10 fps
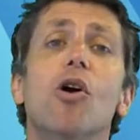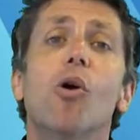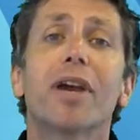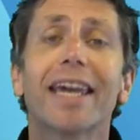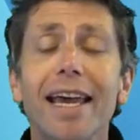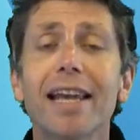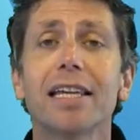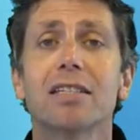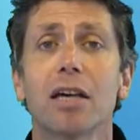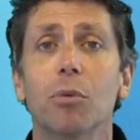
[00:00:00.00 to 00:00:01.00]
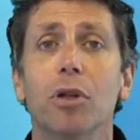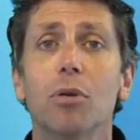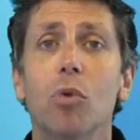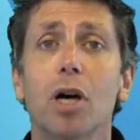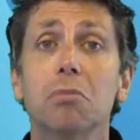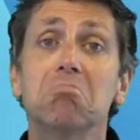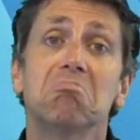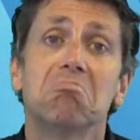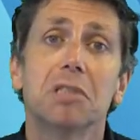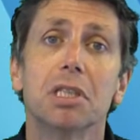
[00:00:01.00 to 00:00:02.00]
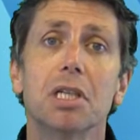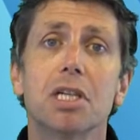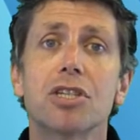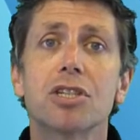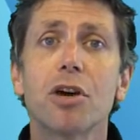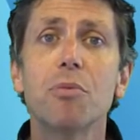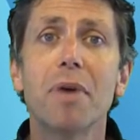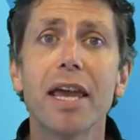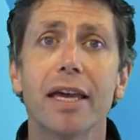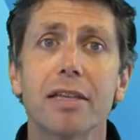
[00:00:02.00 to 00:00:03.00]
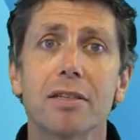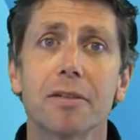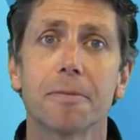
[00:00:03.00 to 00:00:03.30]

or killing some of them, well, so be it.